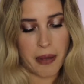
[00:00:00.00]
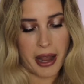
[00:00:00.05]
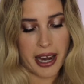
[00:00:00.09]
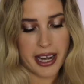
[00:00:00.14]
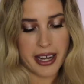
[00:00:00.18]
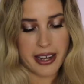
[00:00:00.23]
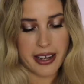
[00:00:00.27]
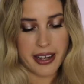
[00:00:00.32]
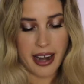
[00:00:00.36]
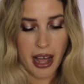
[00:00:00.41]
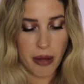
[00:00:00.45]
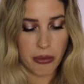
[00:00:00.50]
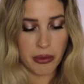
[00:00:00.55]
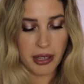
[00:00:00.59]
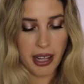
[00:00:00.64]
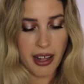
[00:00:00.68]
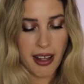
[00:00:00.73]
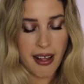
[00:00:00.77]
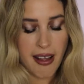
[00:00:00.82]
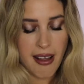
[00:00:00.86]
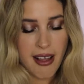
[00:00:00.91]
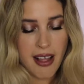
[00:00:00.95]
by
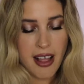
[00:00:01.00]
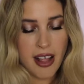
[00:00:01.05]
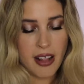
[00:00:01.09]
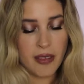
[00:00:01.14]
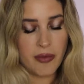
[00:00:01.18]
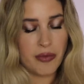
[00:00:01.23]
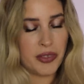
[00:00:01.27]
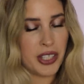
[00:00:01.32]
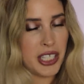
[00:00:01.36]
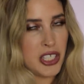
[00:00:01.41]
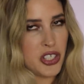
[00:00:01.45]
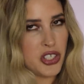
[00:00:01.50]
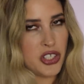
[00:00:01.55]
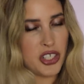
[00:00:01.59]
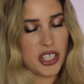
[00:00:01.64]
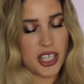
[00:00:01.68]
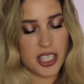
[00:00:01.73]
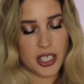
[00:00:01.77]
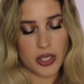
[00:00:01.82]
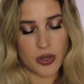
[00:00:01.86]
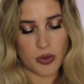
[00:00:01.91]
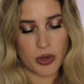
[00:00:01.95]
Nabla. They
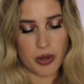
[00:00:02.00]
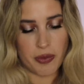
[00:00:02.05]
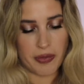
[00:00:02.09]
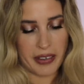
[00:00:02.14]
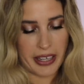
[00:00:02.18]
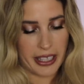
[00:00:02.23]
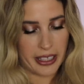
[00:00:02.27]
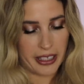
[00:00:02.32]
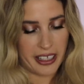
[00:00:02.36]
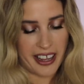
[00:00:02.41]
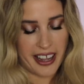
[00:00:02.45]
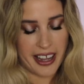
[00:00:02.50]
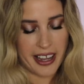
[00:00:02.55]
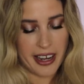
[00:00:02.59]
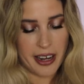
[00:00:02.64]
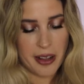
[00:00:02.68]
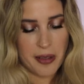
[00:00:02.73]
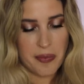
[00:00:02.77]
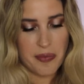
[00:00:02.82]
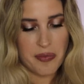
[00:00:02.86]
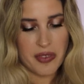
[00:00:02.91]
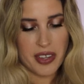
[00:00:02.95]
just revealed it.